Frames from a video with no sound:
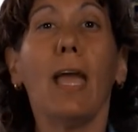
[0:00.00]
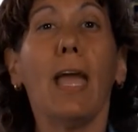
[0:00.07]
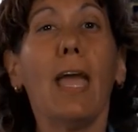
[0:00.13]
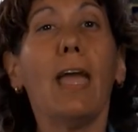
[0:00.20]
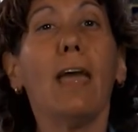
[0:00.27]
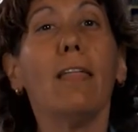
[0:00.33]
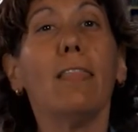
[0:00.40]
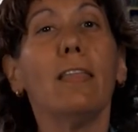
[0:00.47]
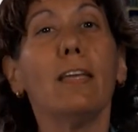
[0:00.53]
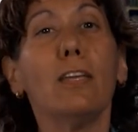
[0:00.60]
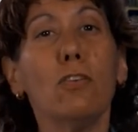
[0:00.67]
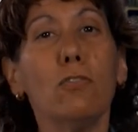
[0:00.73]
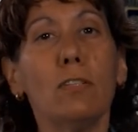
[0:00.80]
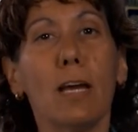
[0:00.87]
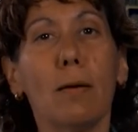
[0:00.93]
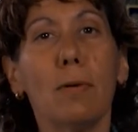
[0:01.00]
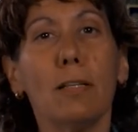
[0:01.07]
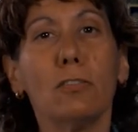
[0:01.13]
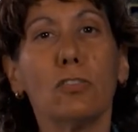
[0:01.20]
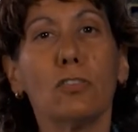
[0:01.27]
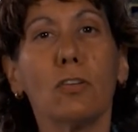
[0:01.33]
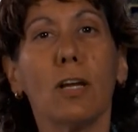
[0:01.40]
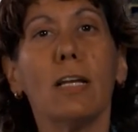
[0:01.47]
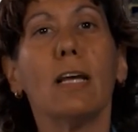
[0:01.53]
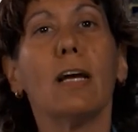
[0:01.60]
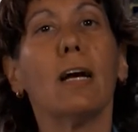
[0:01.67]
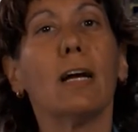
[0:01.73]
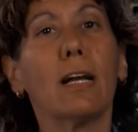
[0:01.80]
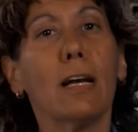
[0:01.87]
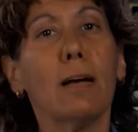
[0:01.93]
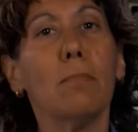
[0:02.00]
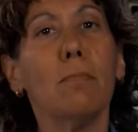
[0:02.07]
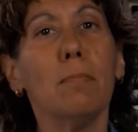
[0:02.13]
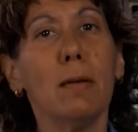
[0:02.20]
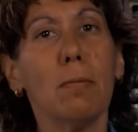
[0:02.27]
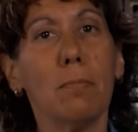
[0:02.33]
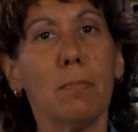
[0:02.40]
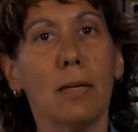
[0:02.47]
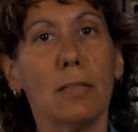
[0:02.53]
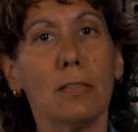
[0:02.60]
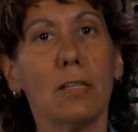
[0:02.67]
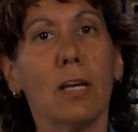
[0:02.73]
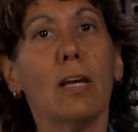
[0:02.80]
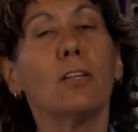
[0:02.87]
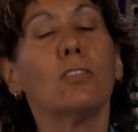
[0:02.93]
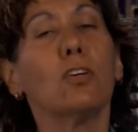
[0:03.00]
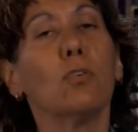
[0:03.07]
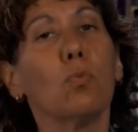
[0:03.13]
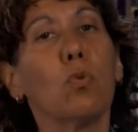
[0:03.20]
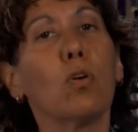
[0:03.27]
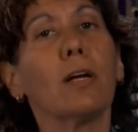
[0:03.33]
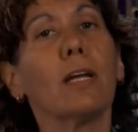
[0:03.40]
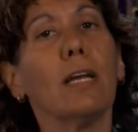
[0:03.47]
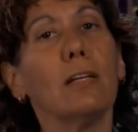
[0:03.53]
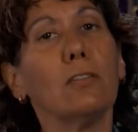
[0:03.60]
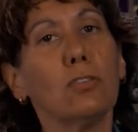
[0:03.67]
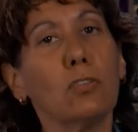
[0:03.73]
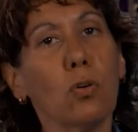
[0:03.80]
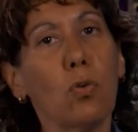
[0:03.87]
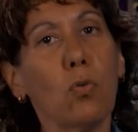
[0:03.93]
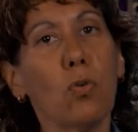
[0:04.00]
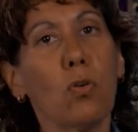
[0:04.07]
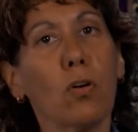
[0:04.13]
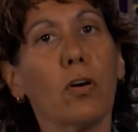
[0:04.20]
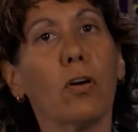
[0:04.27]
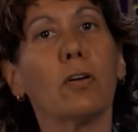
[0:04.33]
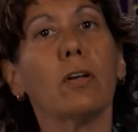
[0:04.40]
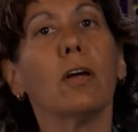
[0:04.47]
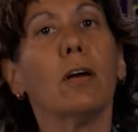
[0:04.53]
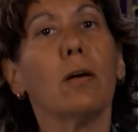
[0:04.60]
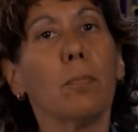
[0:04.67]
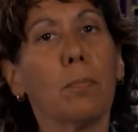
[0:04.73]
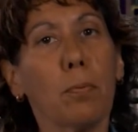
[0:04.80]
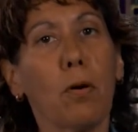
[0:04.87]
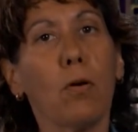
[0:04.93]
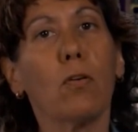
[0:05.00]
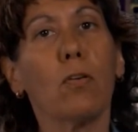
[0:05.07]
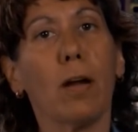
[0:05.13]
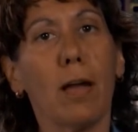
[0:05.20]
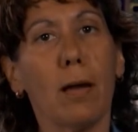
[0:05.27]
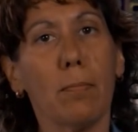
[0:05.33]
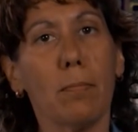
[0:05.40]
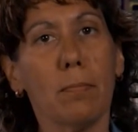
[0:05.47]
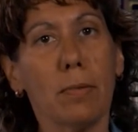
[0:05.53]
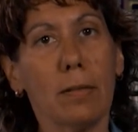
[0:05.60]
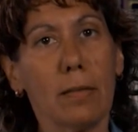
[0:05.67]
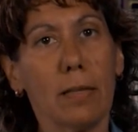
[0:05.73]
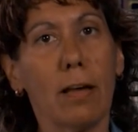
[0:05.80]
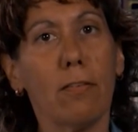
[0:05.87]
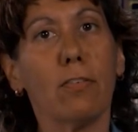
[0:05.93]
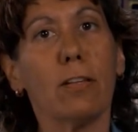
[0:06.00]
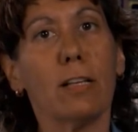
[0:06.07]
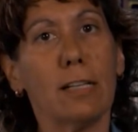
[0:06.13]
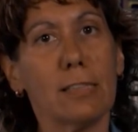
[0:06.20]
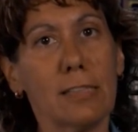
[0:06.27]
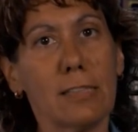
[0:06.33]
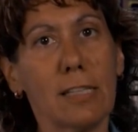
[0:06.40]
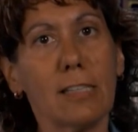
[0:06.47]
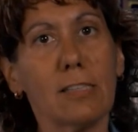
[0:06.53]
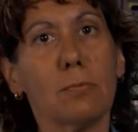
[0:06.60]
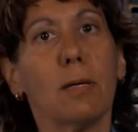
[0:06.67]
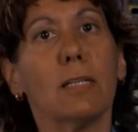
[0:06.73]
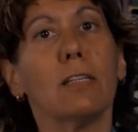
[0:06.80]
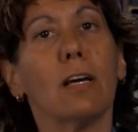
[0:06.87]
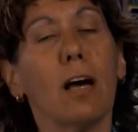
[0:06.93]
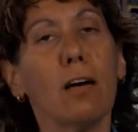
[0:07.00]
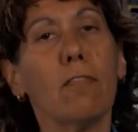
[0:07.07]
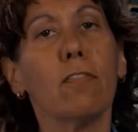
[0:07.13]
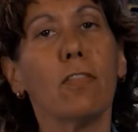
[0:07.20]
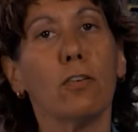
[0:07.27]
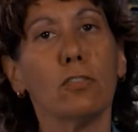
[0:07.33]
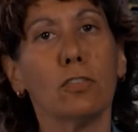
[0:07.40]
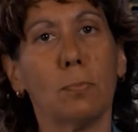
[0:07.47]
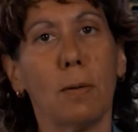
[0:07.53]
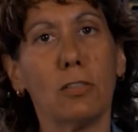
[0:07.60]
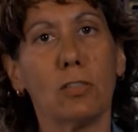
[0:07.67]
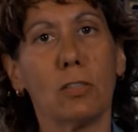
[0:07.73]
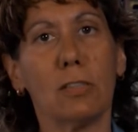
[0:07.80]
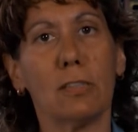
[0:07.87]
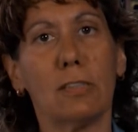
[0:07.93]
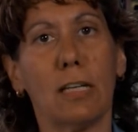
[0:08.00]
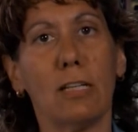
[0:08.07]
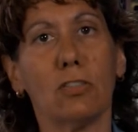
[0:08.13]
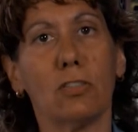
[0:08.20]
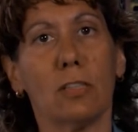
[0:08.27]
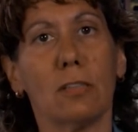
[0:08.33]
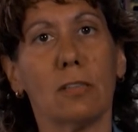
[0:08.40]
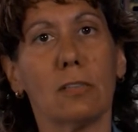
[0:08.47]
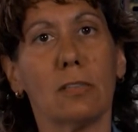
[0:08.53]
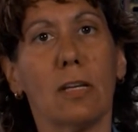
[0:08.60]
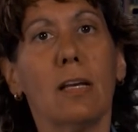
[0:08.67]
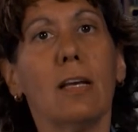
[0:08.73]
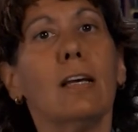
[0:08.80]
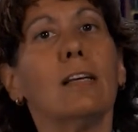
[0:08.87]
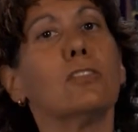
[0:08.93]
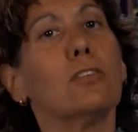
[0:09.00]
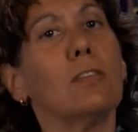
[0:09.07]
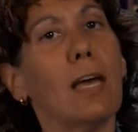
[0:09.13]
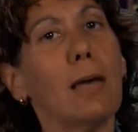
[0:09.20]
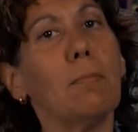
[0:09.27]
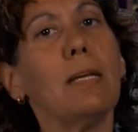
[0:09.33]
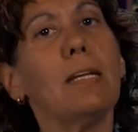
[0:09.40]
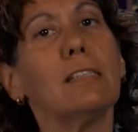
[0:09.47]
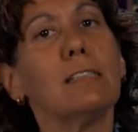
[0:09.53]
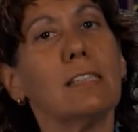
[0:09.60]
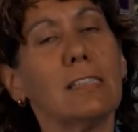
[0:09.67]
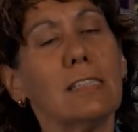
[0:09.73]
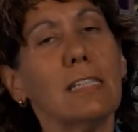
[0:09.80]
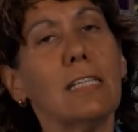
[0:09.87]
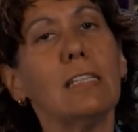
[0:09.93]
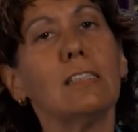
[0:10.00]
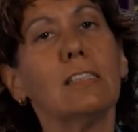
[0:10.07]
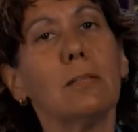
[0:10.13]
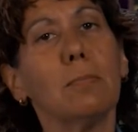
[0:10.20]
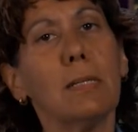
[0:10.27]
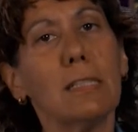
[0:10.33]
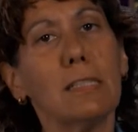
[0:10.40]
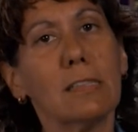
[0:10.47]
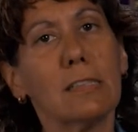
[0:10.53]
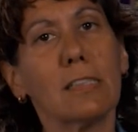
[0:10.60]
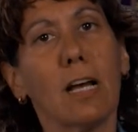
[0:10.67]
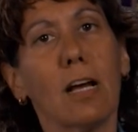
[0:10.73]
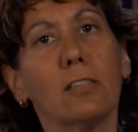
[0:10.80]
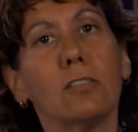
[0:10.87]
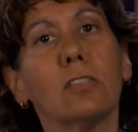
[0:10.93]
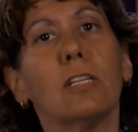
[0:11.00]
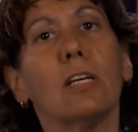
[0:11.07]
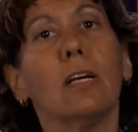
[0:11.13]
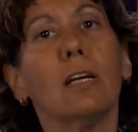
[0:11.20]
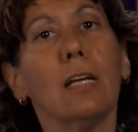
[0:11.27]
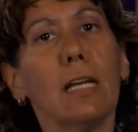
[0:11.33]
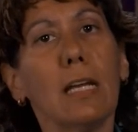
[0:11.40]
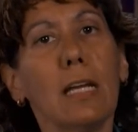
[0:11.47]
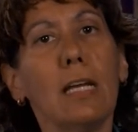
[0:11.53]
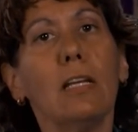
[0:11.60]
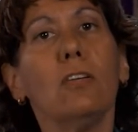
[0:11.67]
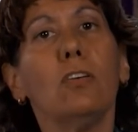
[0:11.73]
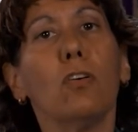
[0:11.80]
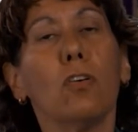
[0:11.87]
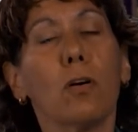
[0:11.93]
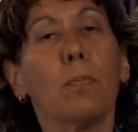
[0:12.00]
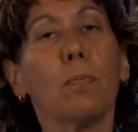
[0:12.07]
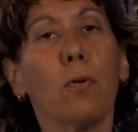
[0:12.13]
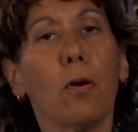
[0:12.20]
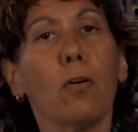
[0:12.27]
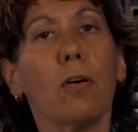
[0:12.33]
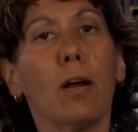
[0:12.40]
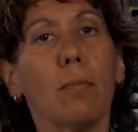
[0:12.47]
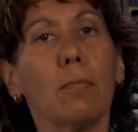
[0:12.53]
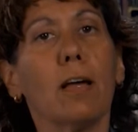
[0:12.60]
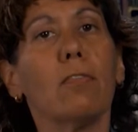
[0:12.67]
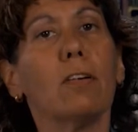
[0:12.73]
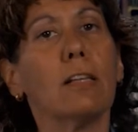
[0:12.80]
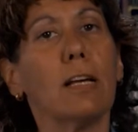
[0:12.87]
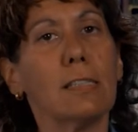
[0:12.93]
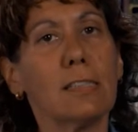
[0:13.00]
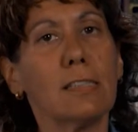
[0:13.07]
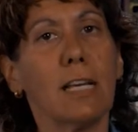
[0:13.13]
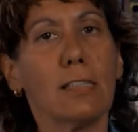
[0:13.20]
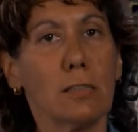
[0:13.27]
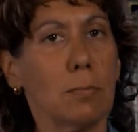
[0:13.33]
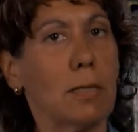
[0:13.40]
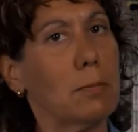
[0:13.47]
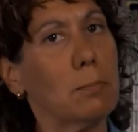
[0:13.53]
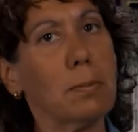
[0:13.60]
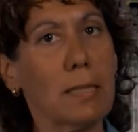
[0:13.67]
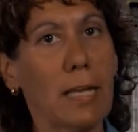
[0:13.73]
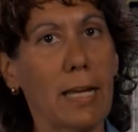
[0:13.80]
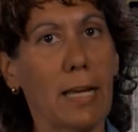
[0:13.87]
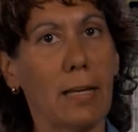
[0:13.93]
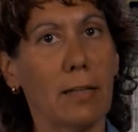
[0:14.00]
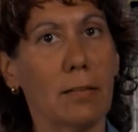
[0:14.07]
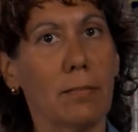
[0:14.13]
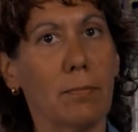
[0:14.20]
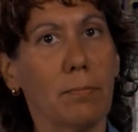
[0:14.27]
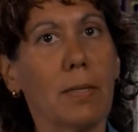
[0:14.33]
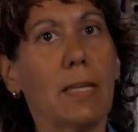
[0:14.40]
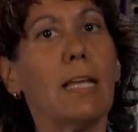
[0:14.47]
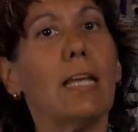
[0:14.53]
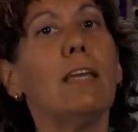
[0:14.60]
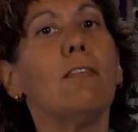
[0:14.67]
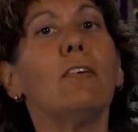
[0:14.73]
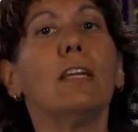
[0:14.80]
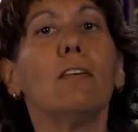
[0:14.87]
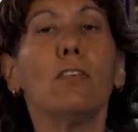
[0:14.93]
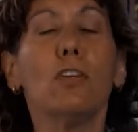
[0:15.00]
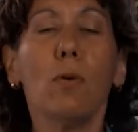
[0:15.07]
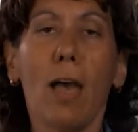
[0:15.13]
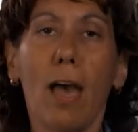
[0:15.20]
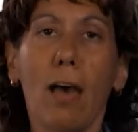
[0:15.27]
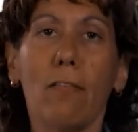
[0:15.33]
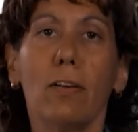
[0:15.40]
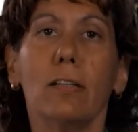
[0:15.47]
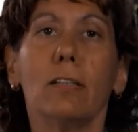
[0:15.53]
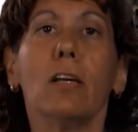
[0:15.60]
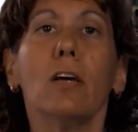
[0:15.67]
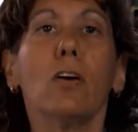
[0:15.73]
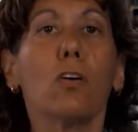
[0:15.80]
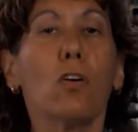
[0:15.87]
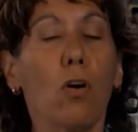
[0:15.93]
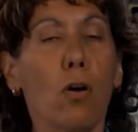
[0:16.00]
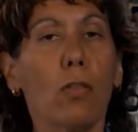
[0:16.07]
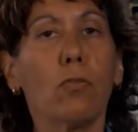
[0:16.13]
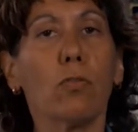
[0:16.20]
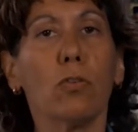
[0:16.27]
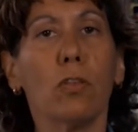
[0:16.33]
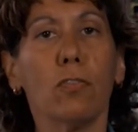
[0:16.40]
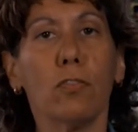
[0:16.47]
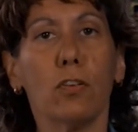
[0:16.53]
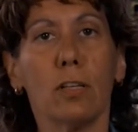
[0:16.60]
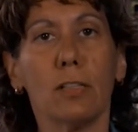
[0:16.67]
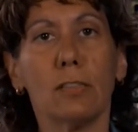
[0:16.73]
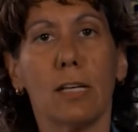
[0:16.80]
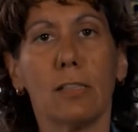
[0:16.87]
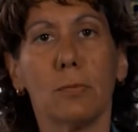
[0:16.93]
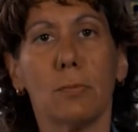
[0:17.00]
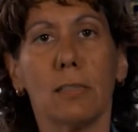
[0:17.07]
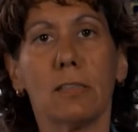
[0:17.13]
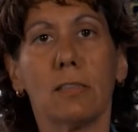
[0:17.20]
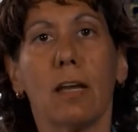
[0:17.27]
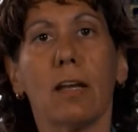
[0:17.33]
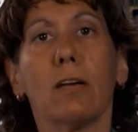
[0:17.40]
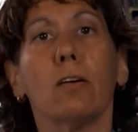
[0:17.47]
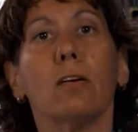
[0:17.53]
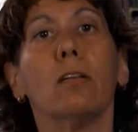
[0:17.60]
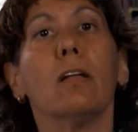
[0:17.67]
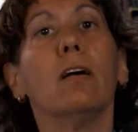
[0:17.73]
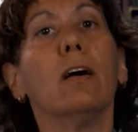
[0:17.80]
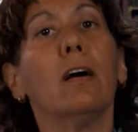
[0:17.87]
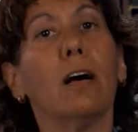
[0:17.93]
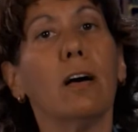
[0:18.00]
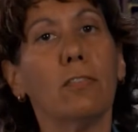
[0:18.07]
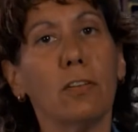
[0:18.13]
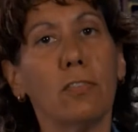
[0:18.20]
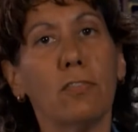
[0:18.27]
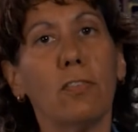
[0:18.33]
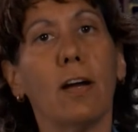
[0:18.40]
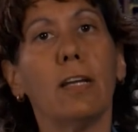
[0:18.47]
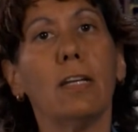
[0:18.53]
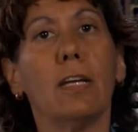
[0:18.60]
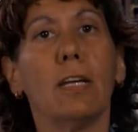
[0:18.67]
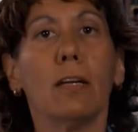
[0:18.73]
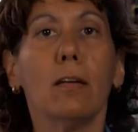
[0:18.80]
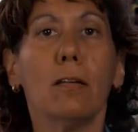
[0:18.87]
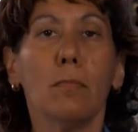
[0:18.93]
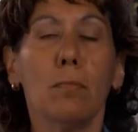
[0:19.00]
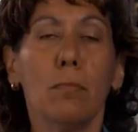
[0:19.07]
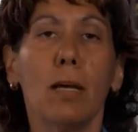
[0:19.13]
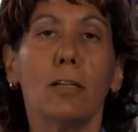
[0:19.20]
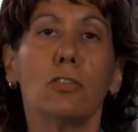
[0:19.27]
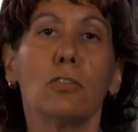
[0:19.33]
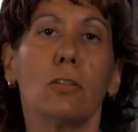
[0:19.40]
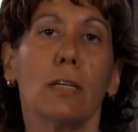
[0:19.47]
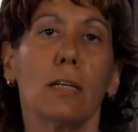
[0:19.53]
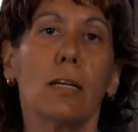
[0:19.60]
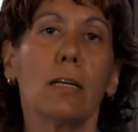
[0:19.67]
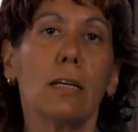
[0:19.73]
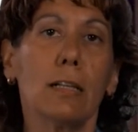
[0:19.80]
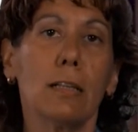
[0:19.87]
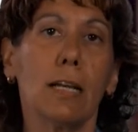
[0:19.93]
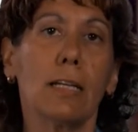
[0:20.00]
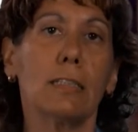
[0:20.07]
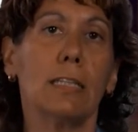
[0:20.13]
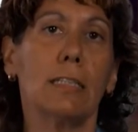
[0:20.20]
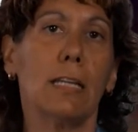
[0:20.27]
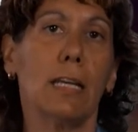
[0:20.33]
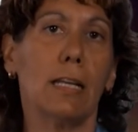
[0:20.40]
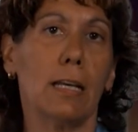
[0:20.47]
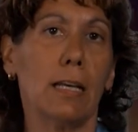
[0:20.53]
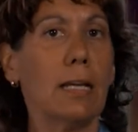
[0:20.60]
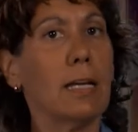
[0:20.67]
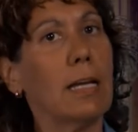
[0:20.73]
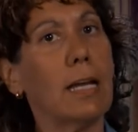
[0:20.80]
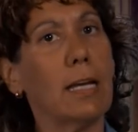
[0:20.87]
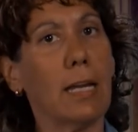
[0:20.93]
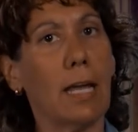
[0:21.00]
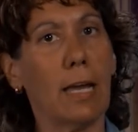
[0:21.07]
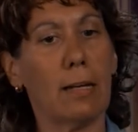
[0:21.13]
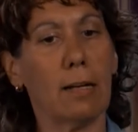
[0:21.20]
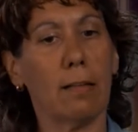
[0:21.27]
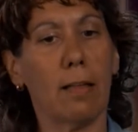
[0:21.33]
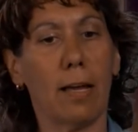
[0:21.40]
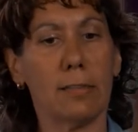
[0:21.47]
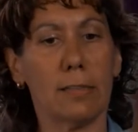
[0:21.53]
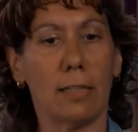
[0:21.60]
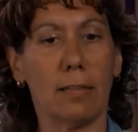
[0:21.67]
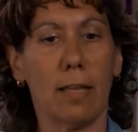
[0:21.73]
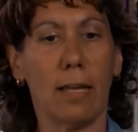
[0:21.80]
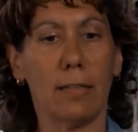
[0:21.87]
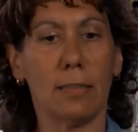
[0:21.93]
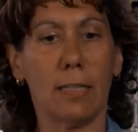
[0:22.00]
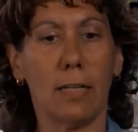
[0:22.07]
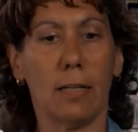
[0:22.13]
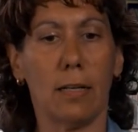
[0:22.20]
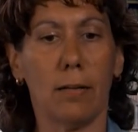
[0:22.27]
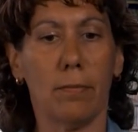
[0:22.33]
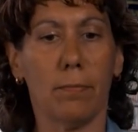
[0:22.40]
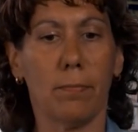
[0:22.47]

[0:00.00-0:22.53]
and that you demonstrate a commitment to working toward program level assessment of those specializations. So that means this needs to be discussed in your program level assessment plan, even if you haven't gone through the full assessment cycle of defining, measuring, collecting data, and analyzing that data.